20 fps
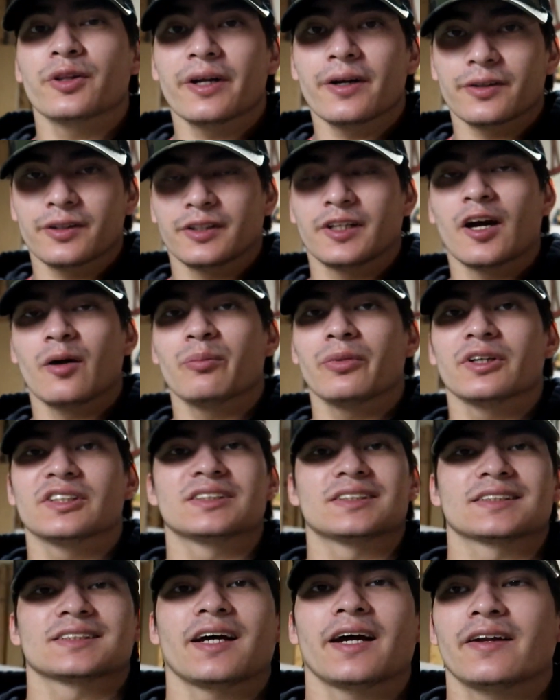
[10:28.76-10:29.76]
there are the numbers.
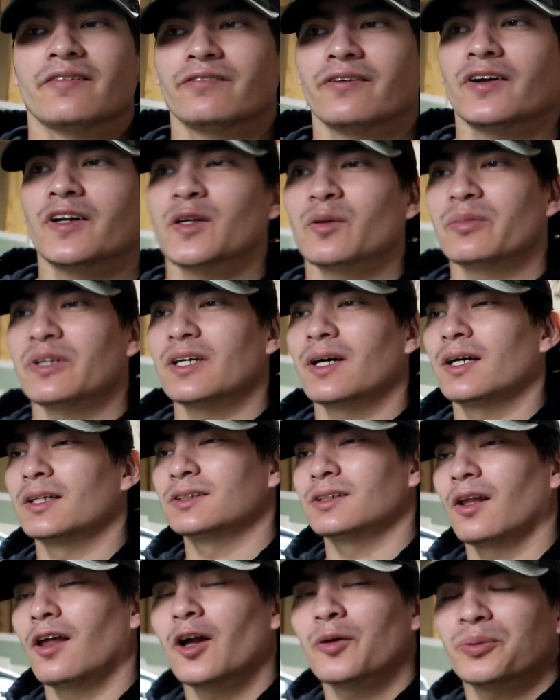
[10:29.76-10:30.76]
It's kind of funny
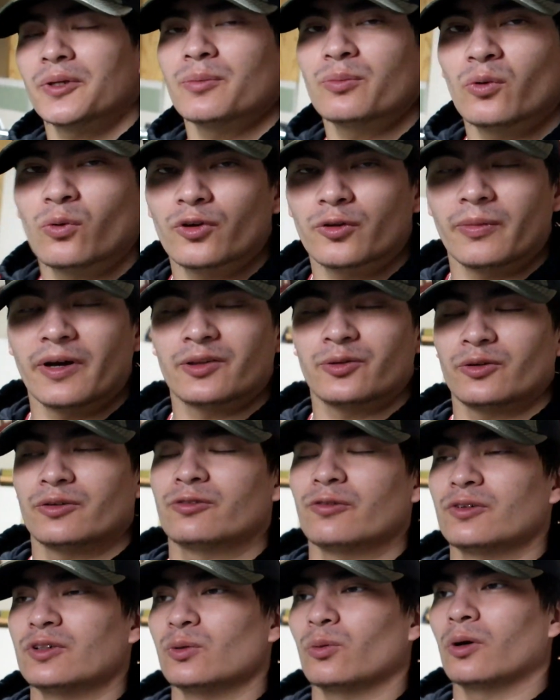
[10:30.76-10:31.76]
because a lot of people with my
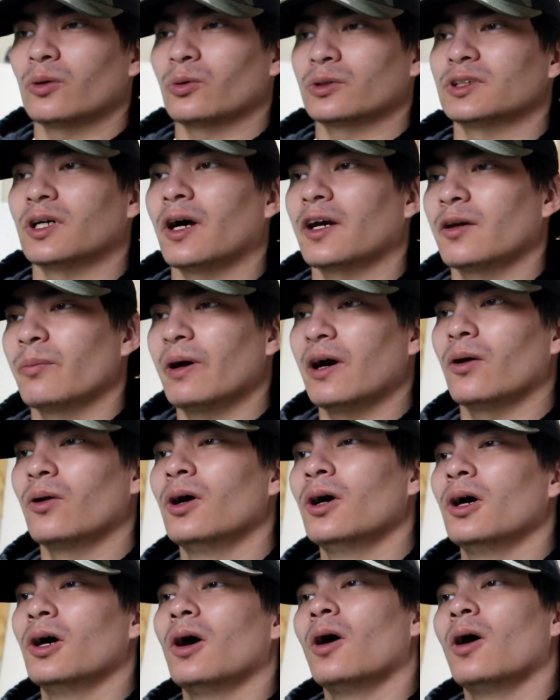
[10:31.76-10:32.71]
351 were talking about,